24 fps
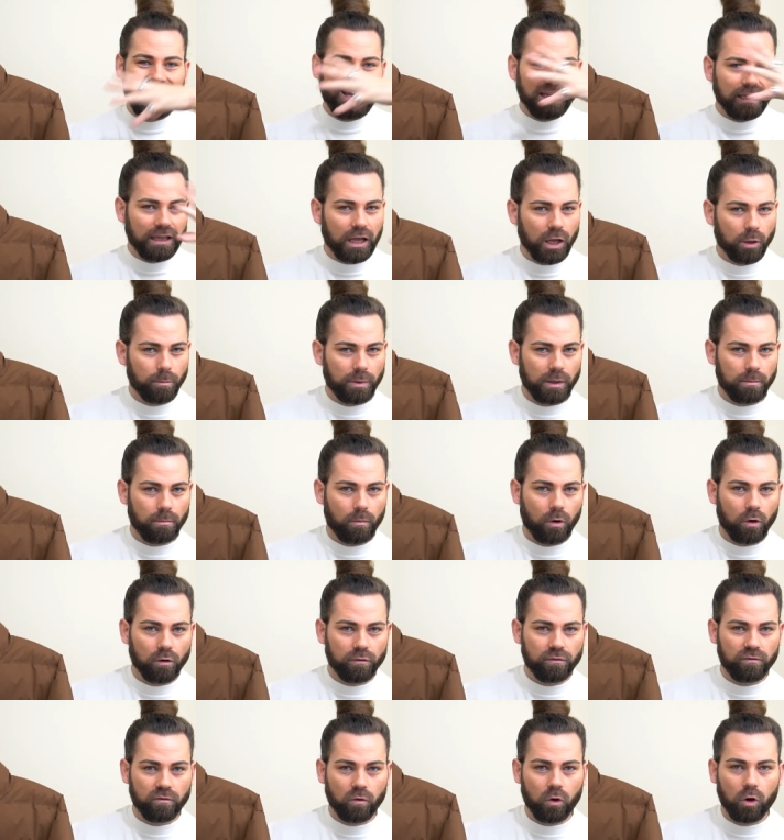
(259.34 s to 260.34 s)
a little bit
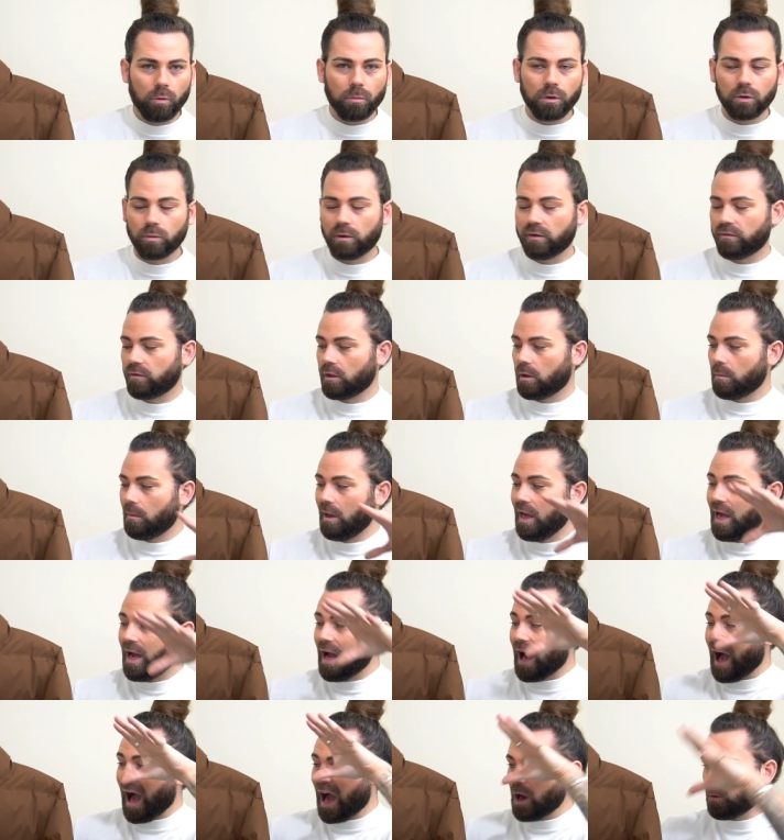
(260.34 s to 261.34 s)
more formal with them.
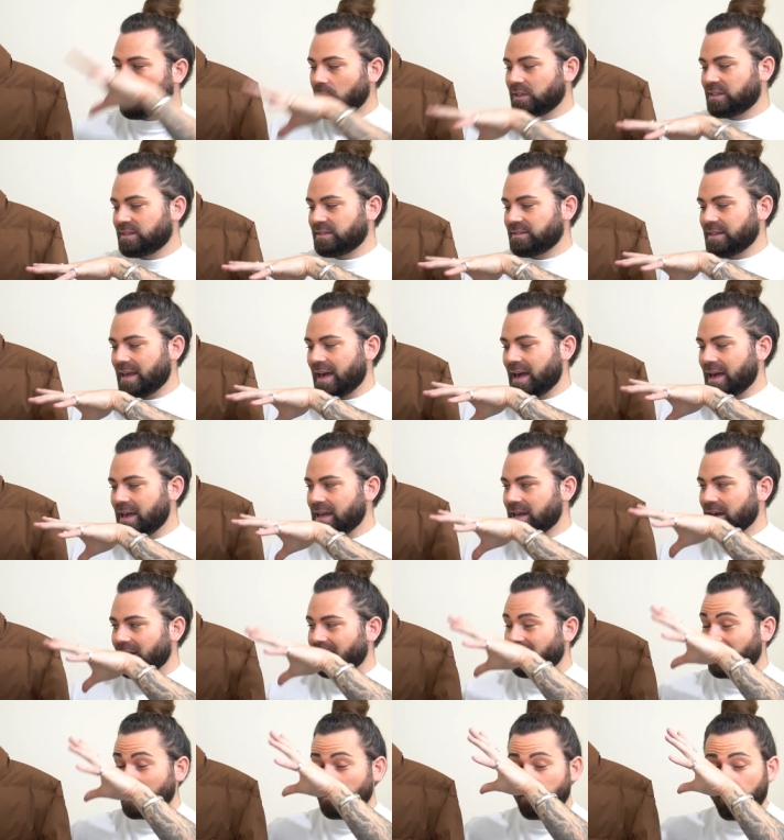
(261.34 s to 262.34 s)
I would
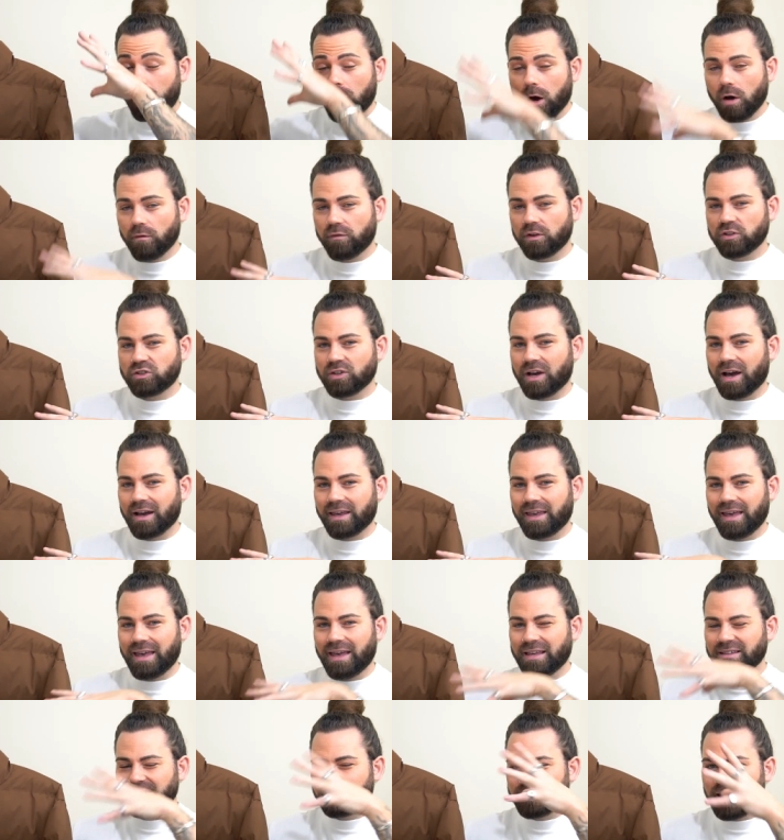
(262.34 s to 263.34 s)
say the puffer
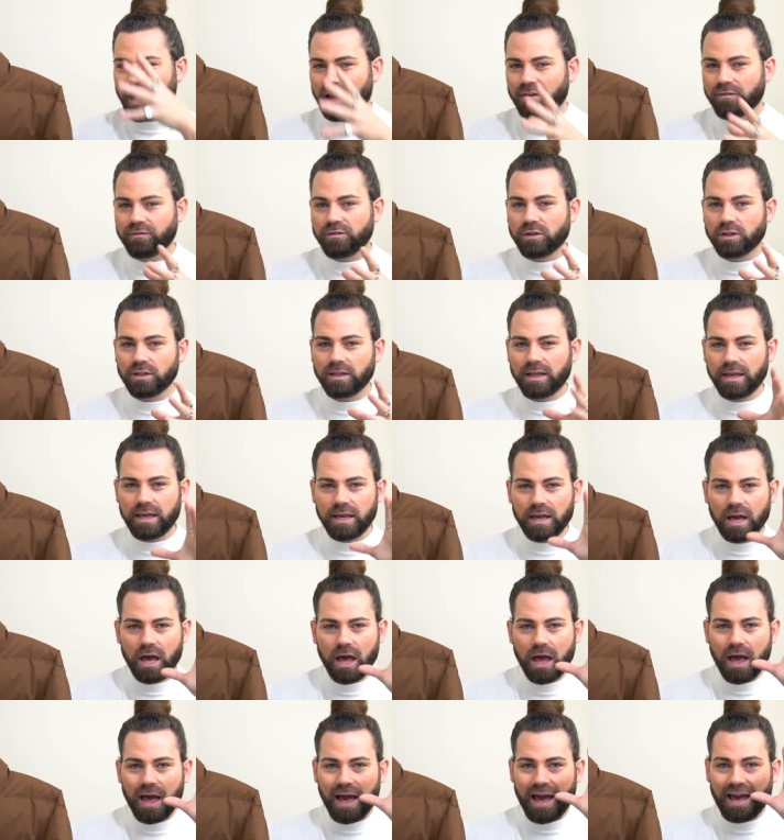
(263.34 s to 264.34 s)
jacket is definitely
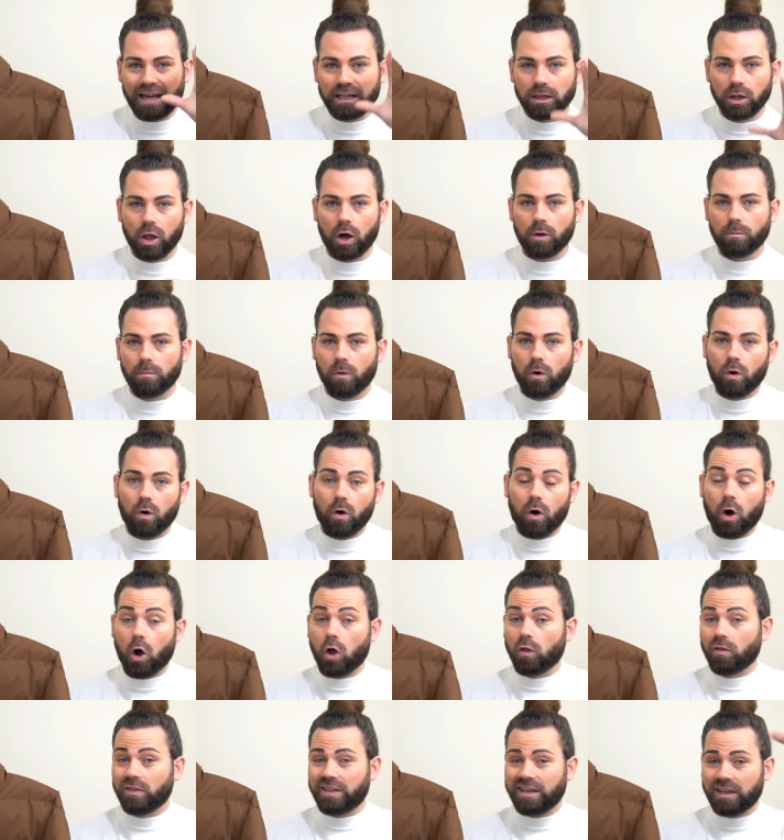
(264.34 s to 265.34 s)
a lot more
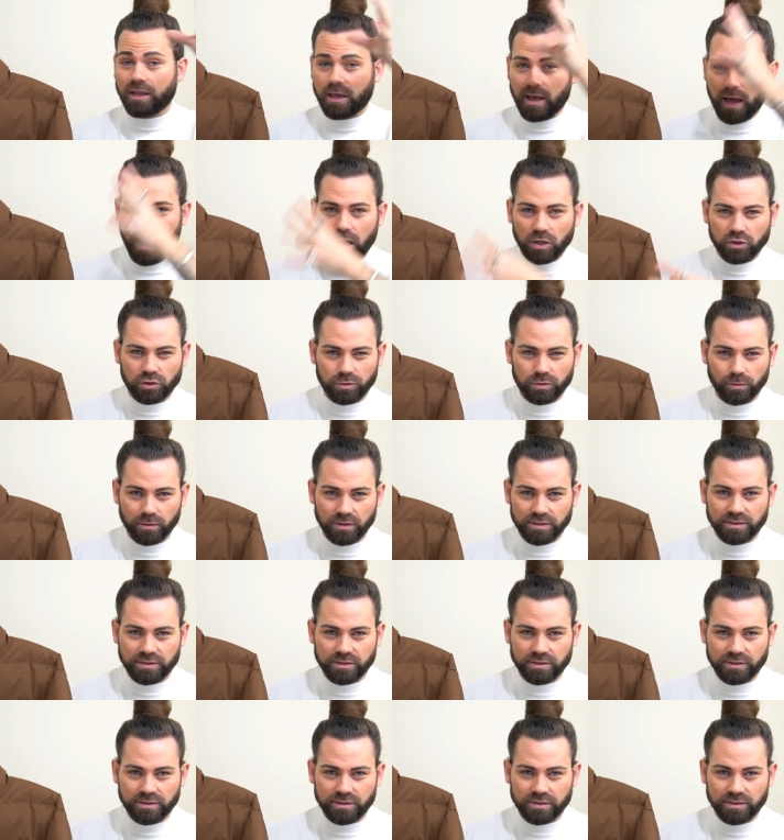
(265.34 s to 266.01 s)
on the casual